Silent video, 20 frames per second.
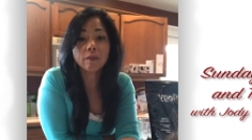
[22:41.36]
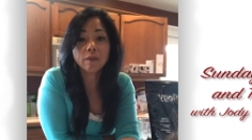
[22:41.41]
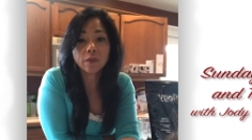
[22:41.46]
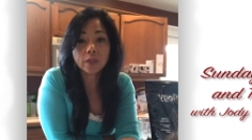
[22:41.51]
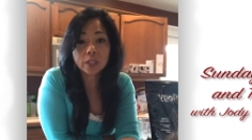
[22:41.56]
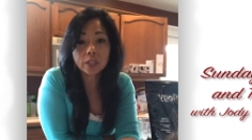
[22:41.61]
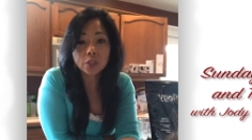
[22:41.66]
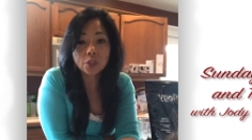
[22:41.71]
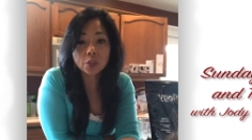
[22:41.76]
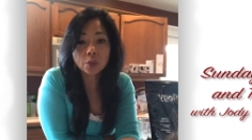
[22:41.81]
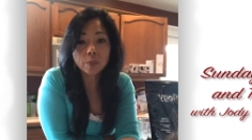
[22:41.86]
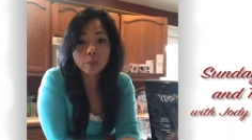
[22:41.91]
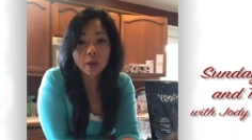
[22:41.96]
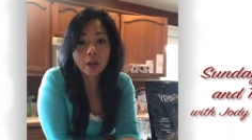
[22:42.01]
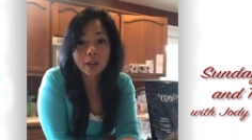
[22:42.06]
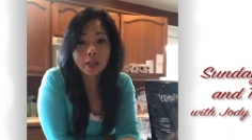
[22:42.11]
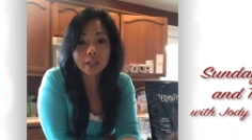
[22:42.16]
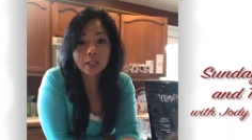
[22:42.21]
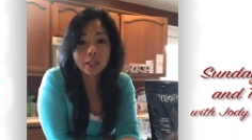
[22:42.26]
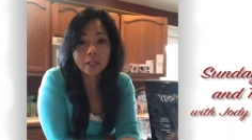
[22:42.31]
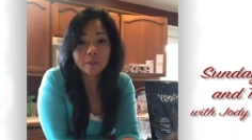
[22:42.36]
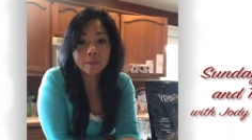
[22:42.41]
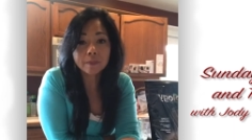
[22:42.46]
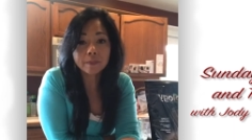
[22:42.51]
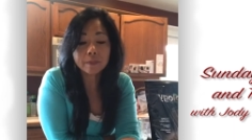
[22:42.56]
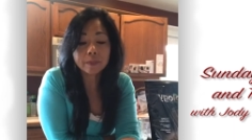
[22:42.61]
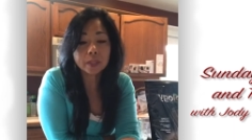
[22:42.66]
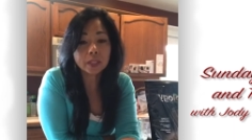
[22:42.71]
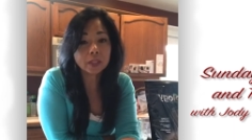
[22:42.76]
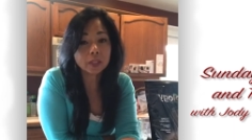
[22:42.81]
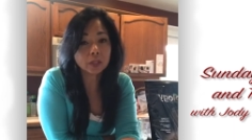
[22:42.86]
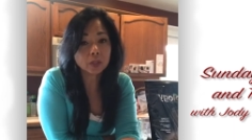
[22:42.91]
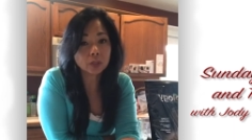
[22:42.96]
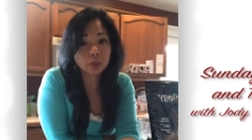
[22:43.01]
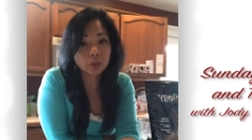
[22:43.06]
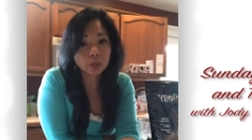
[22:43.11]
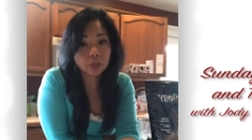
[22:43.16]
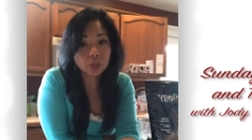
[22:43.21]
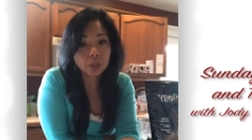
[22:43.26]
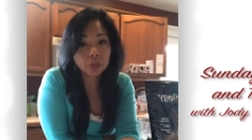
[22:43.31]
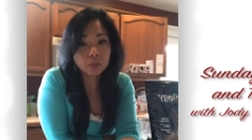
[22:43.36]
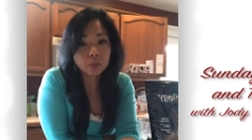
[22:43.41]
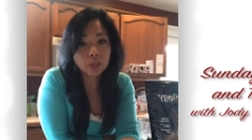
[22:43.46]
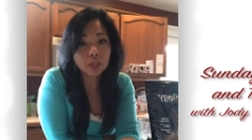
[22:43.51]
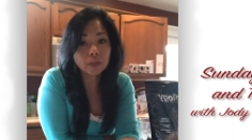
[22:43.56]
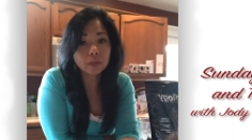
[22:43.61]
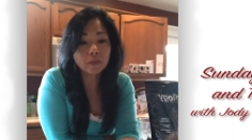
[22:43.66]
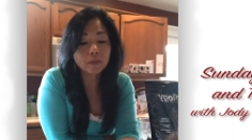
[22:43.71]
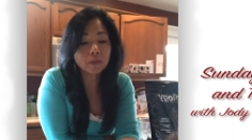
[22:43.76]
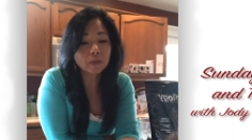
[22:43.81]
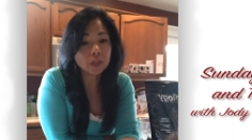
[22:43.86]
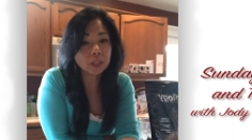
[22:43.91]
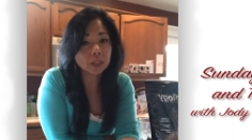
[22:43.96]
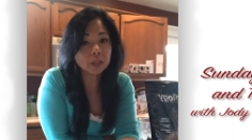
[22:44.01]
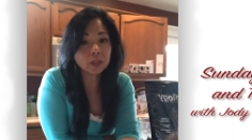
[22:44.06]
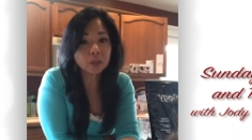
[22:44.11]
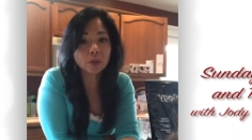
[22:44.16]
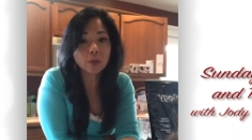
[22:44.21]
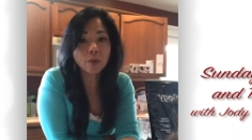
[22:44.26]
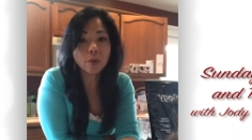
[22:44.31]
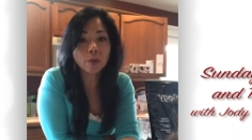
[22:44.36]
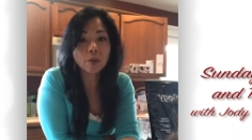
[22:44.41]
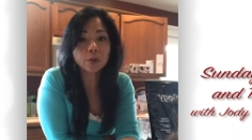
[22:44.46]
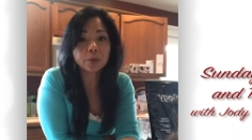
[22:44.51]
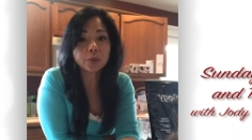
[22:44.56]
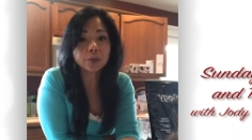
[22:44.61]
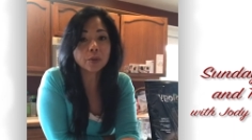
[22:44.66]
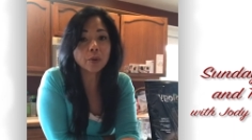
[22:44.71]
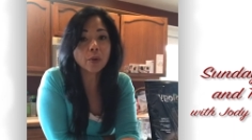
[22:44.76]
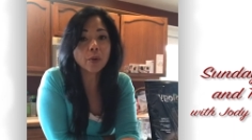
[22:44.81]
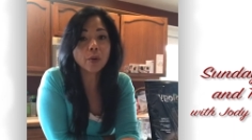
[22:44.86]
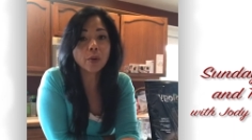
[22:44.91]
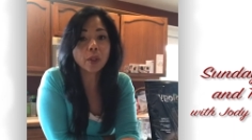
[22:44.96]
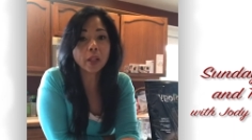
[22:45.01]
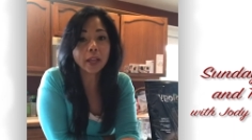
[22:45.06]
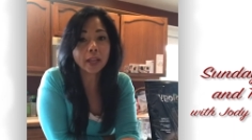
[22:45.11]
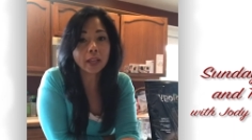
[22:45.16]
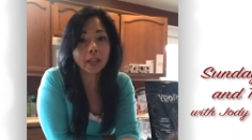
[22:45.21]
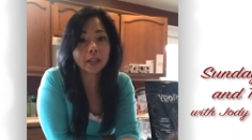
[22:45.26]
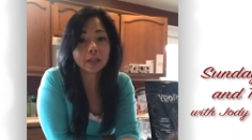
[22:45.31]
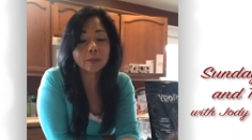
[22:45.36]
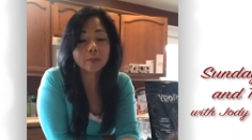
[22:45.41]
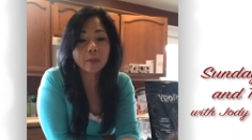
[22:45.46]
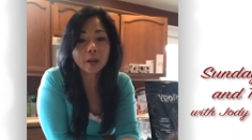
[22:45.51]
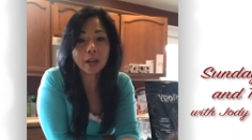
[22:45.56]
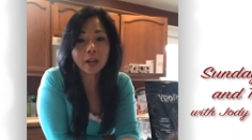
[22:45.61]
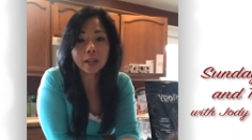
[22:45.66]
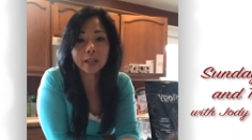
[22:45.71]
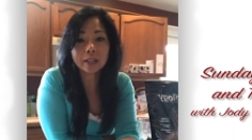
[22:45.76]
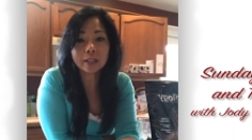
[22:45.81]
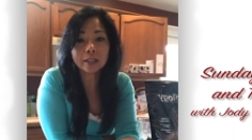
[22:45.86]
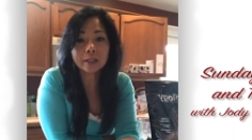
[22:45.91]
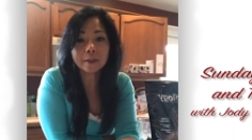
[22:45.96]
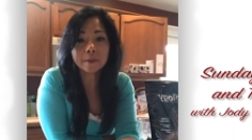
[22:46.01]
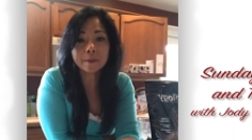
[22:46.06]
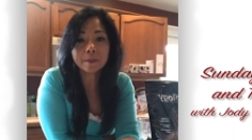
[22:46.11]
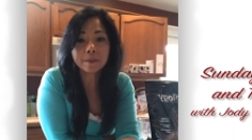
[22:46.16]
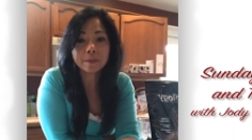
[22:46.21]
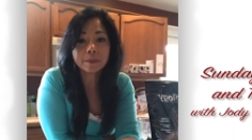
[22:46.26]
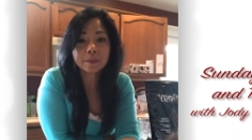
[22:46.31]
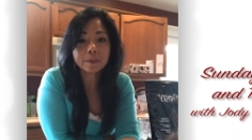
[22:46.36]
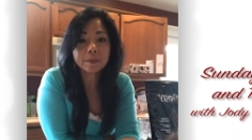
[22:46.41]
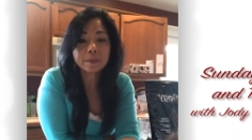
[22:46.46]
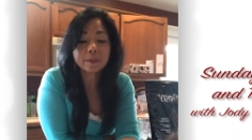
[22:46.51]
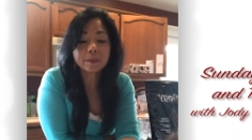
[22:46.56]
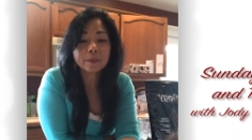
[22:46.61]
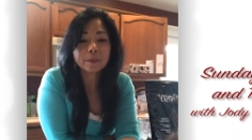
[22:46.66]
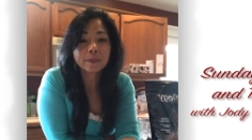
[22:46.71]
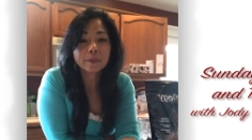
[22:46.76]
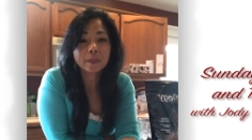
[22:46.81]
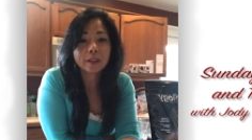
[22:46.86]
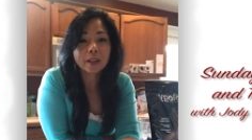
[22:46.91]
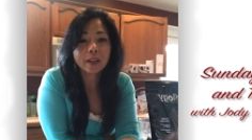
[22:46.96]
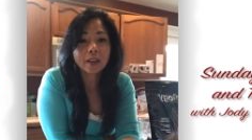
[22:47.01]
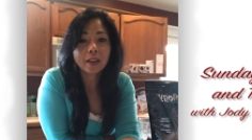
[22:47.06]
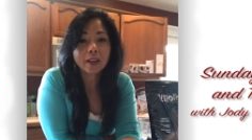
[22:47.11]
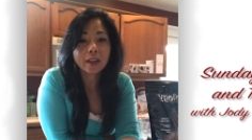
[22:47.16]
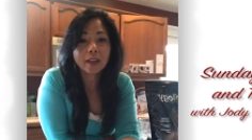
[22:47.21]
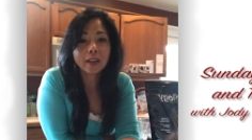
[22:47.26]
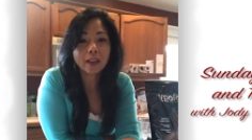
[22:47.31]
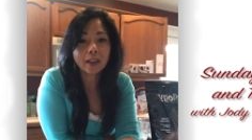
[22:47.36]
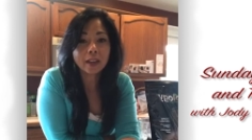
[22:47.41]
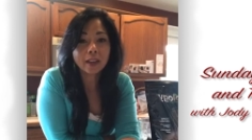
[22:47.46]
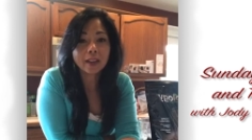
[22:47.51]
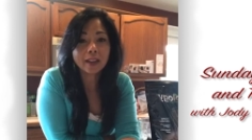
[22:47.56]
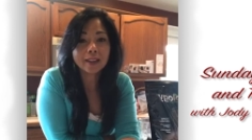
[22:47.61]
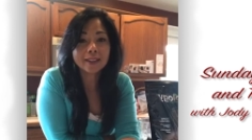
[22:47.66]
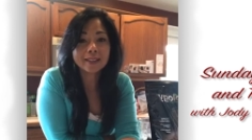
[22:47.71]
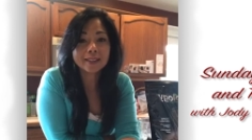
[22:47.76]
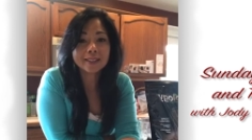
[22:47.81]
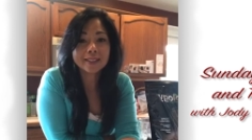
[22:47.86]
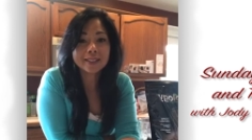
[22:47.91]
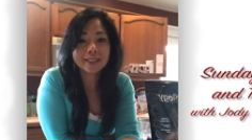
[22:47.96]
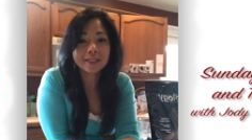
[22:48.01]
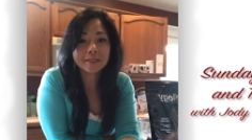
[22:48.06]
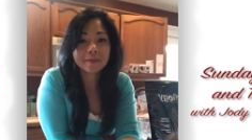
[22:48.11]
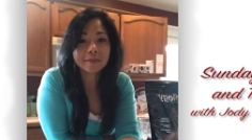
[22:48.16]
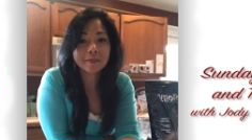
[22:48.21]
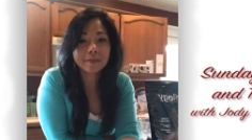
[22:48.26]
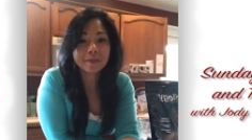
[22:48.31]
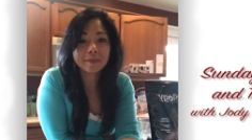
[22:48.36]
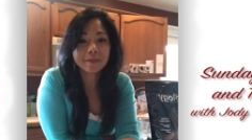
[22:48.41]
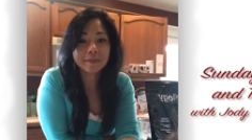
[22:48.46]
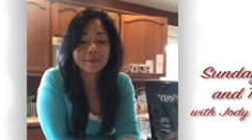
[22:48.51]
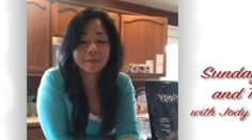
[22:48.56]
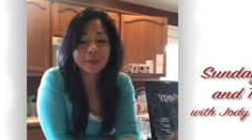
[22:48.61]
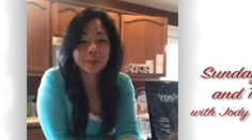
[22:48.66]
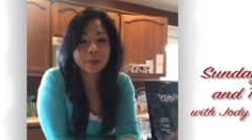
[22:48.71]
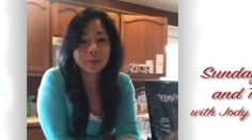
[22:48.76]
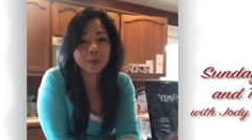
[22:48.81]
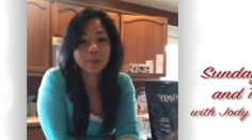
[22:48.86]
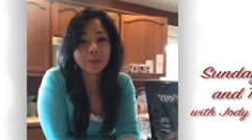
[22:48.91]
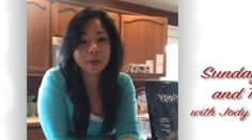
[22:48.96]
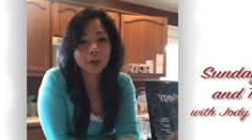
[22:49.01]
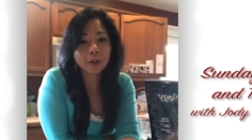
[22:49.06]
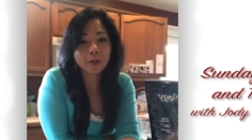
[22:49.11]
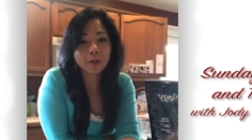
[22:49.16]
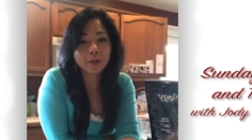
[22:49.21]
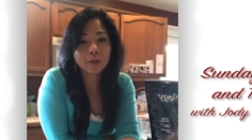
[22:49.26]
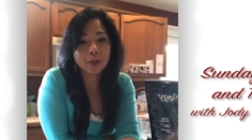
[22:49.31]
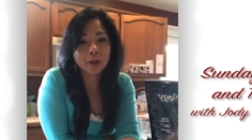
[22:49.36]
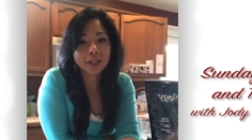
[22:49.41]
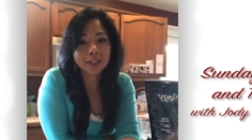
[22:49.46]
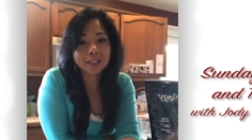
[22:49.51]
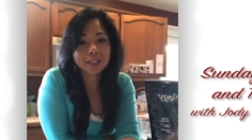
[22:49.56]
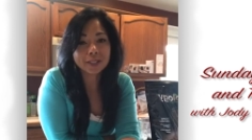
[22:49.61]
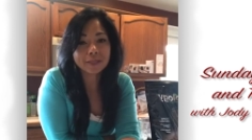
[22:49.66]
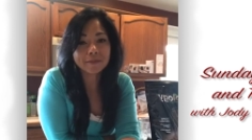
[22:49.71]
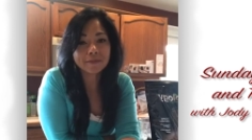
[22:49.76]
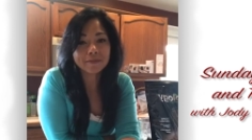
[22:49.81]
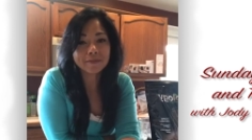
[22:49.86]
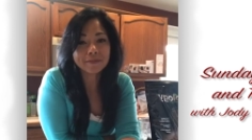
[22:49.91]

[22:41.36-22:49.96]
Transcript: Feed your body, because nourishment feeds the whole soul and mind, and you'll be better for it.